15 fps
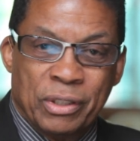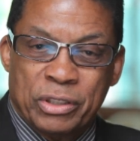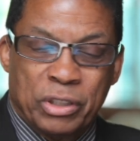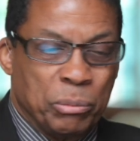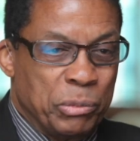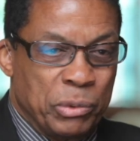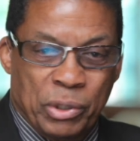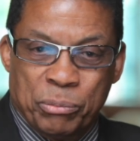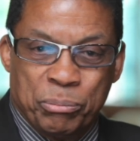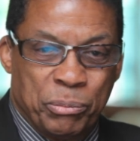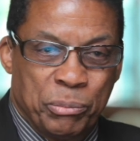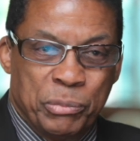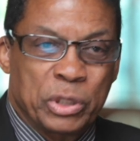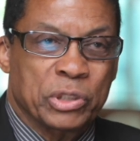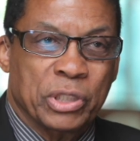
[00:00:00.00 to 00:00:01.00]
the
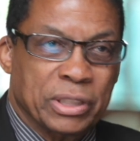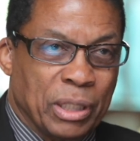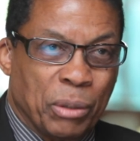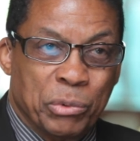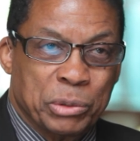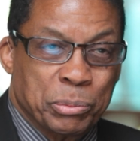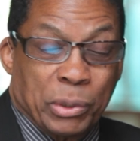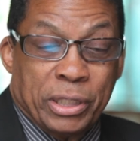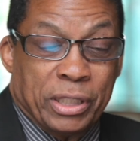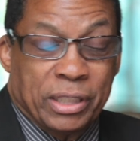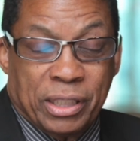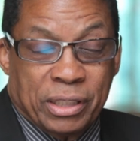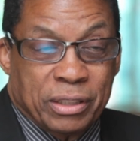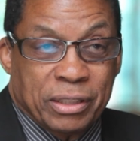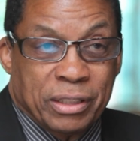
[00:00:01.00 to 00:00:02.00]
music that was played
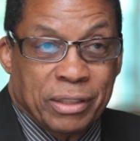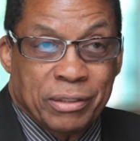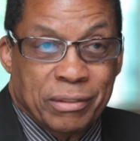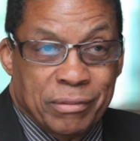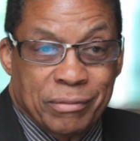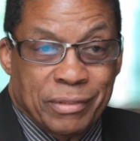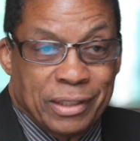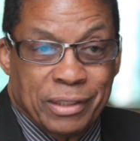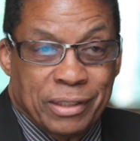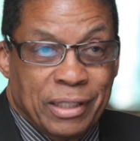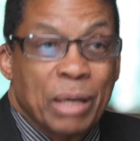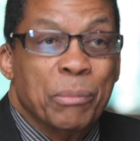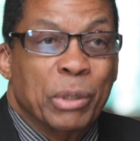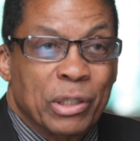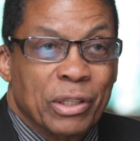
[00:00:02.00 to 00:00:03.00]
in the
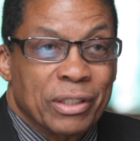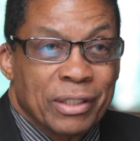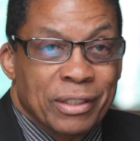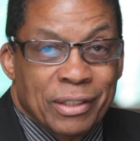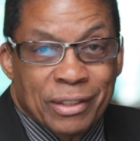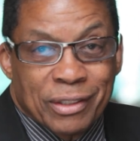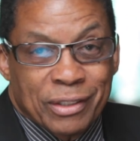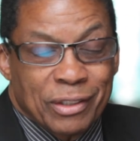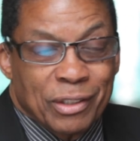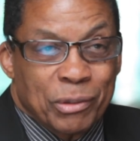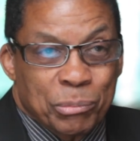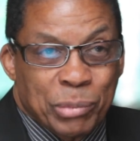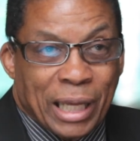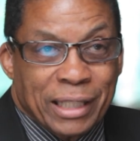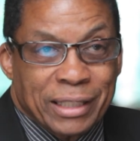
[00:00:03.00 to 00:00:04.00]
neighborhood, you know,
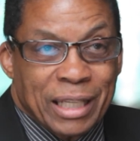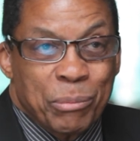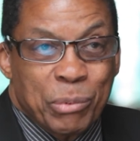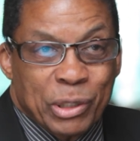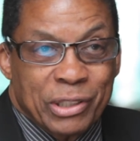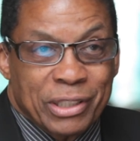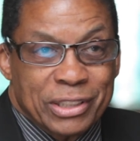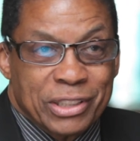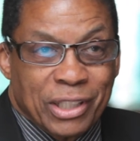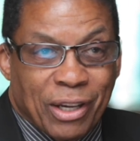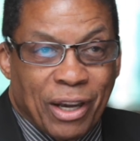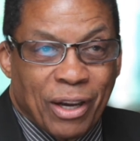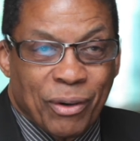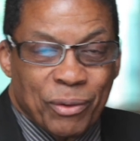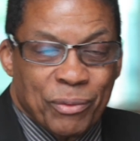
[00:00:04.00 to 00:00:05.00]
black neighborhood in
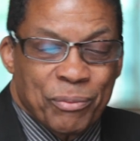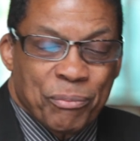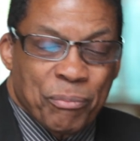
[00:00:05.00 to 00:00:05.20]
Chicago.